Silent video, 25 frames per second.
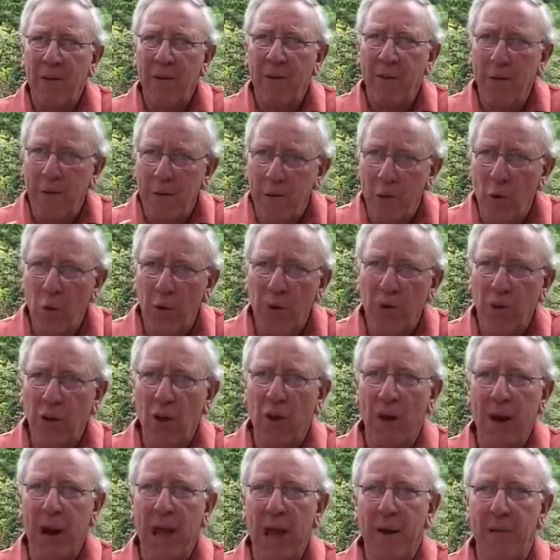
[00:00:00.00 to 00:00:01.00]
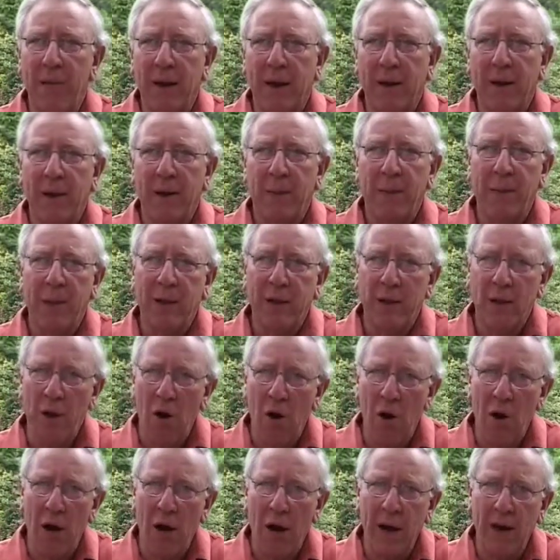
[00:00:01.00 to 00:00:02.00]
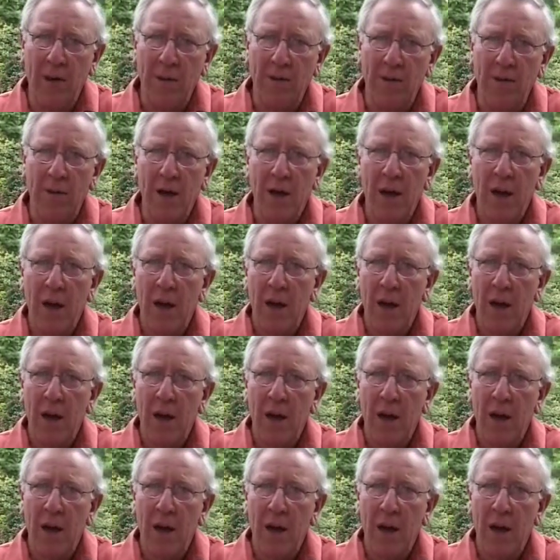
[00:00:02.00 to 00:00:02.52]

The fourth dynamic that ties